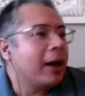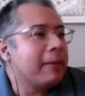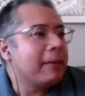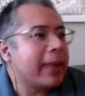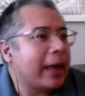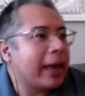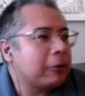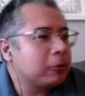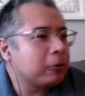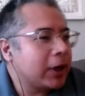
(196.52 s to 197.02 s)

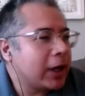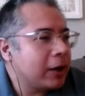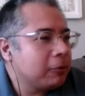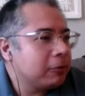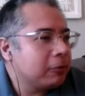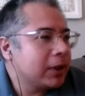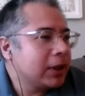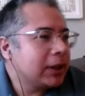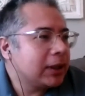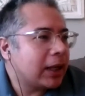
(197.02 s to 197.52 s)
And what I
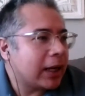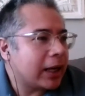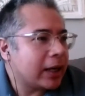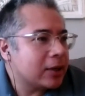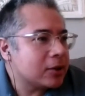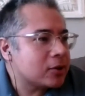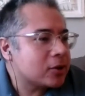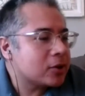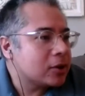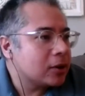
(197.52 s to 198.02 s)

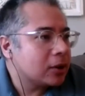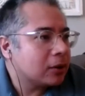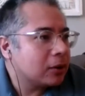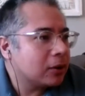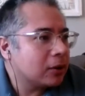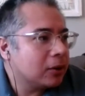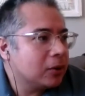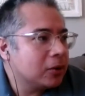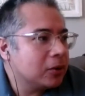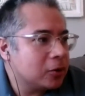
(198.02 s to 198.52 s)
realized
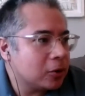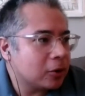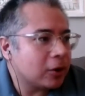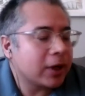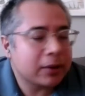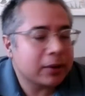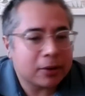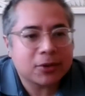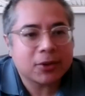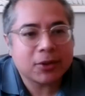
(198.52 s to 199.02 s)

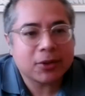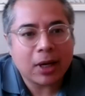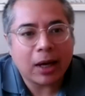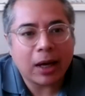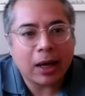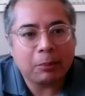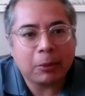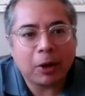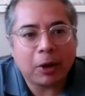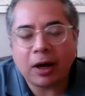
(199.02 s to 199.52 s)
during this
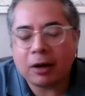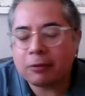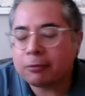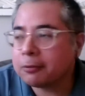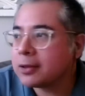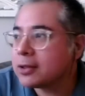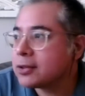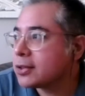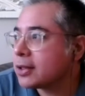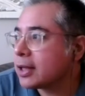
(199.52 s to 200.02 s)
time off
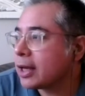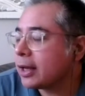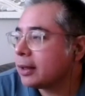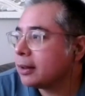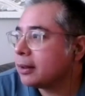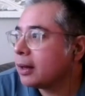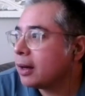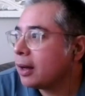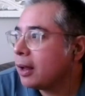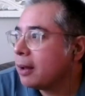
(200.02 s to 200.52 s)
was that
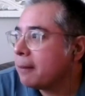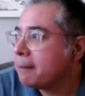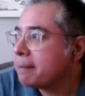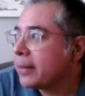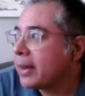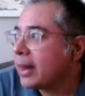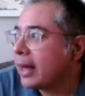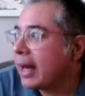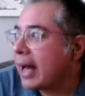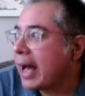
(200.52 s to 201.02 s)

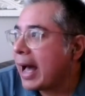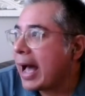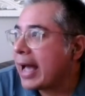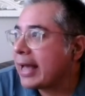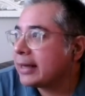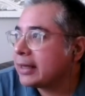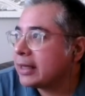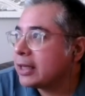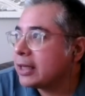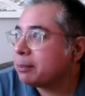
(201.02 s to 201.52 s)
I
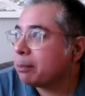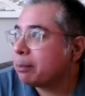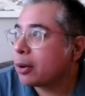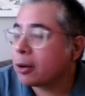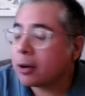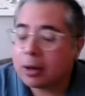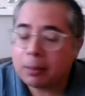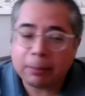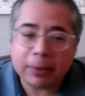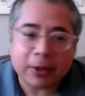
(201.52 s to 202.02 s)
need
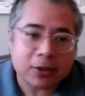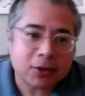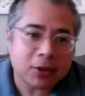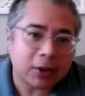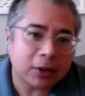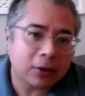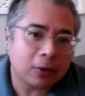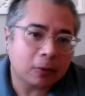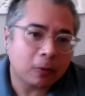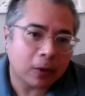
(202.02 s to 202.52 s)
purpose
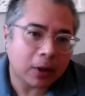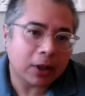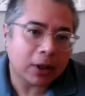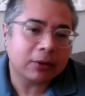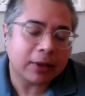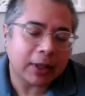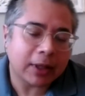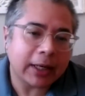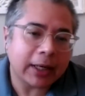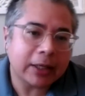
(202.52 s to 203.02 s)
in the work
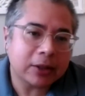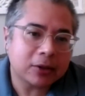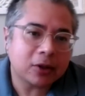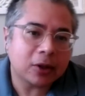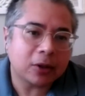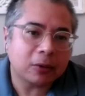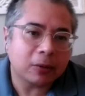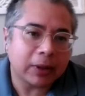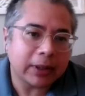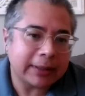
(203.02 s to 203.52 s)
that I
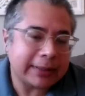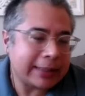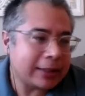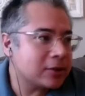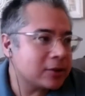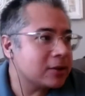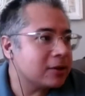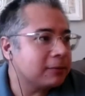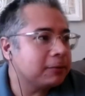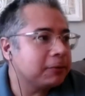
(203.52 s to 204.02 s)
do. It
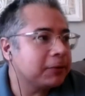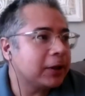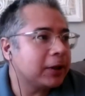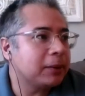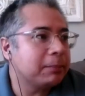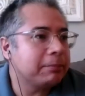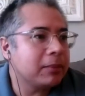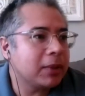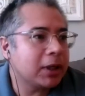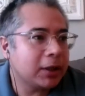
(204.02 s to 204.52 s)
needs to feel
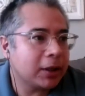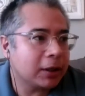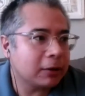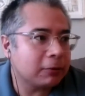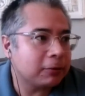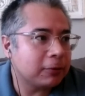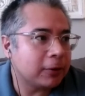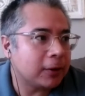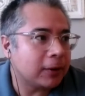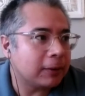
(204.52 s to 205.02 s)

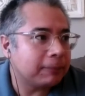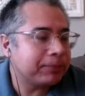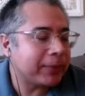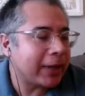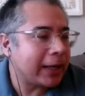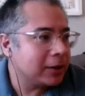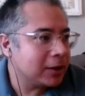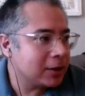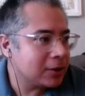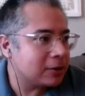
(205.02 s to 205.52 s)
meaningful.
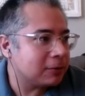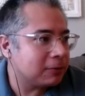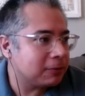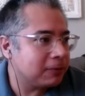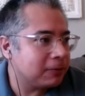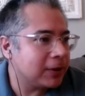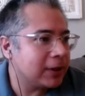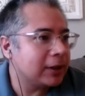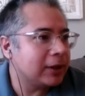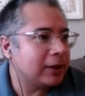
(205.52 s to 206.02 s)
I need to
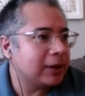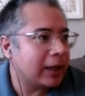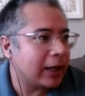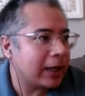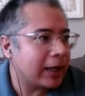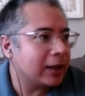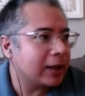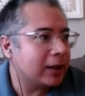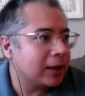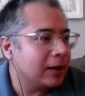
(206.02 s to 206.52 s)
feel
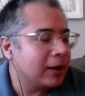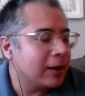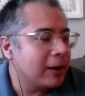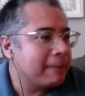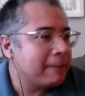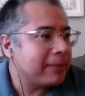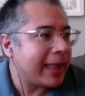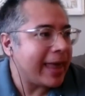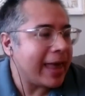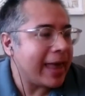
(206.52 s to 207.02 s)
like
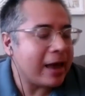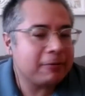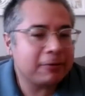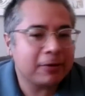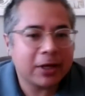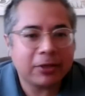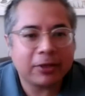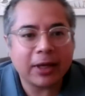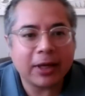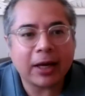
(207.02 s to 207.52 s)

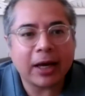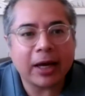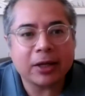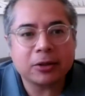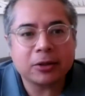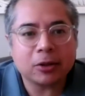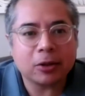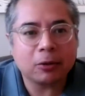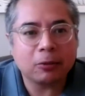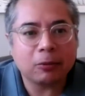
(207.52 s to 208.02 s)
everything I
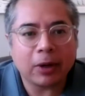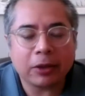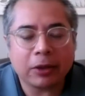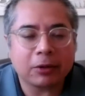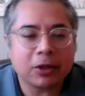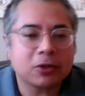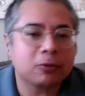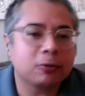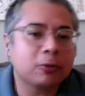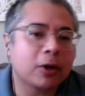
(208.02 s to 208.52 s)
do, whether
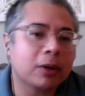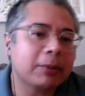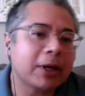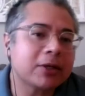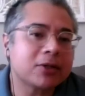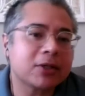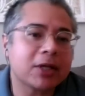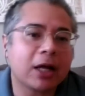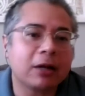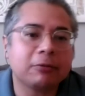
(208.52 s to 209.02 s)
it's for
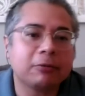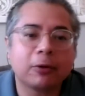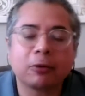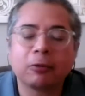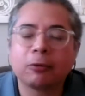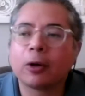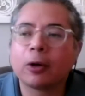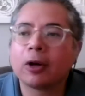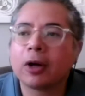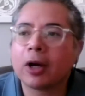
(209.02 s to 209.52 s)
myself or
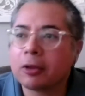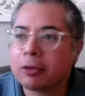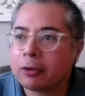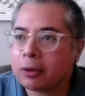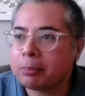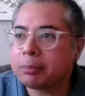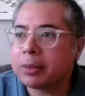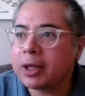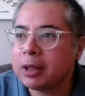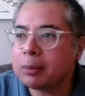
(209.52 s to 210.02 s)
for other
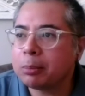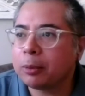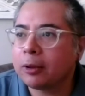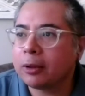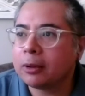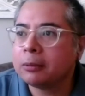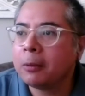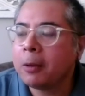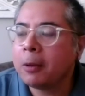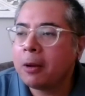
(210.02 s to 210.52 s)

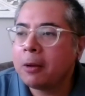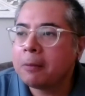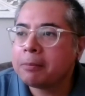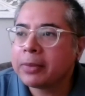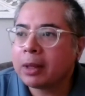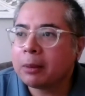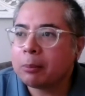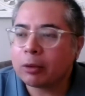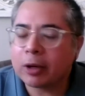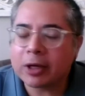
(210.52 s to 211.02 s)
people,
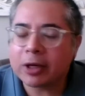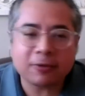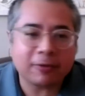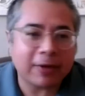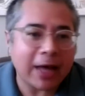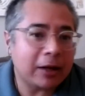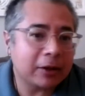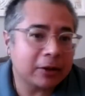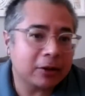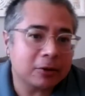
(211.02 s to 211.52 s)
brings
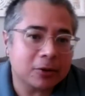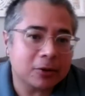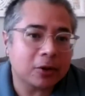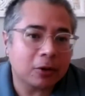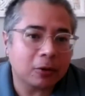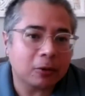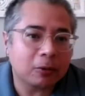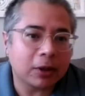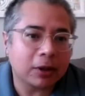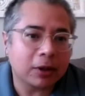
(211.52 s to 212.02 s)
value to
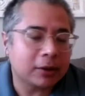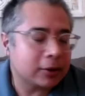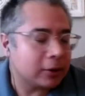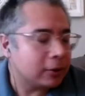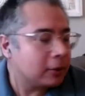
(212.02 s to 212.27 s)
the world.